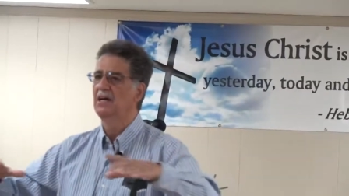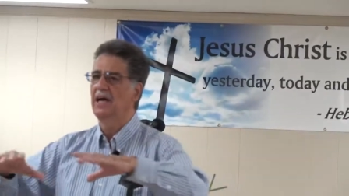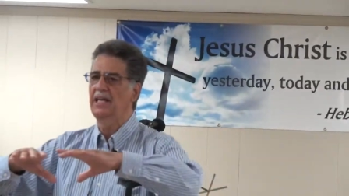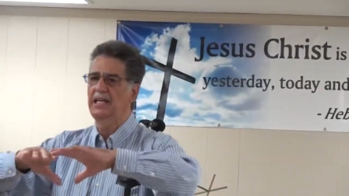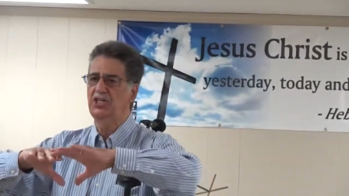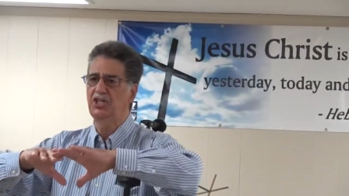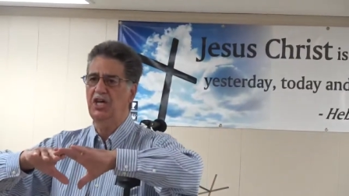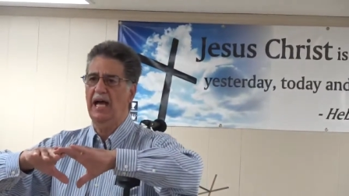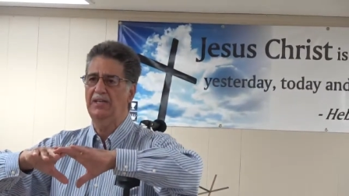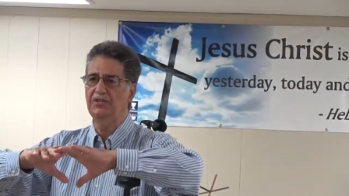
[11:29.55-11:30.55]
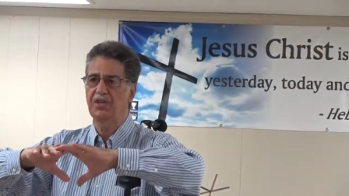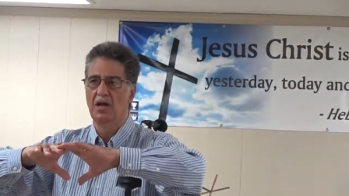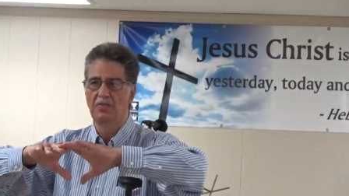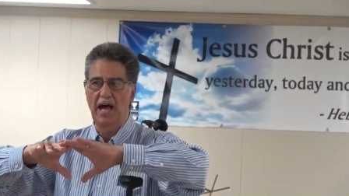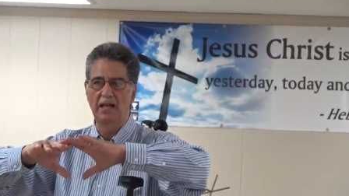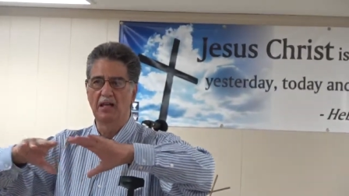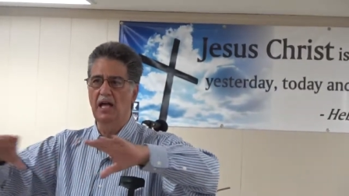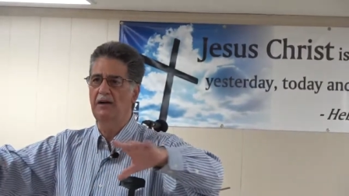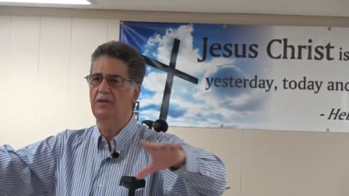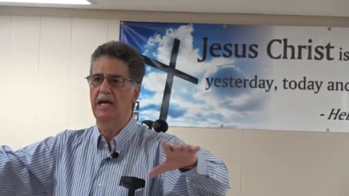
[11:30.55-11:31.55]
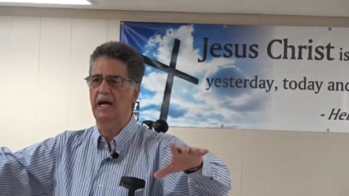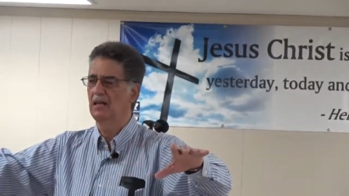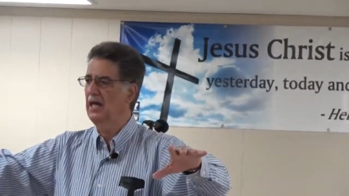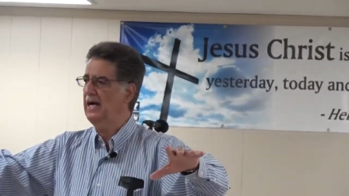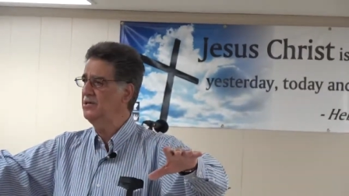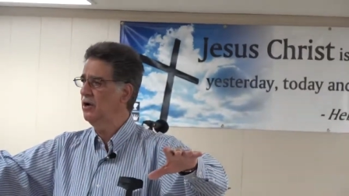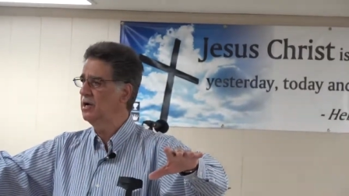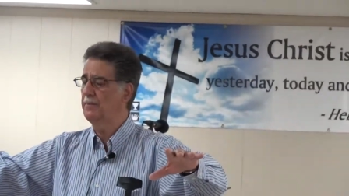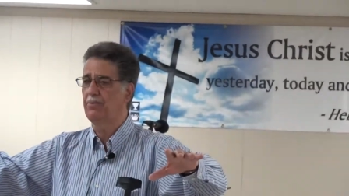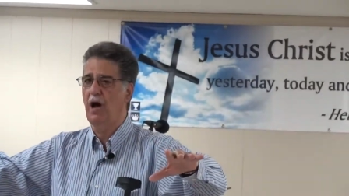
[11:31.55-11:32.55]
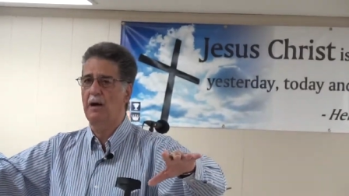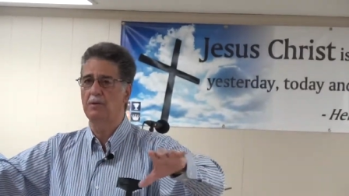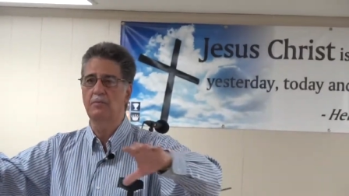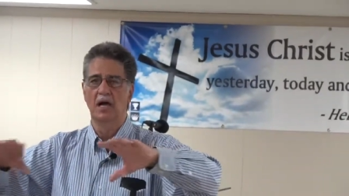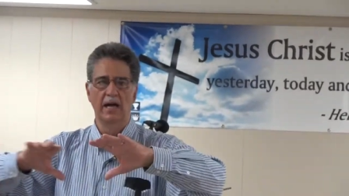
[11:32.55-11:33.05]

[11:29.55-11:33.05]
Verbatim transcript: And He sheds that love and that light on our problem,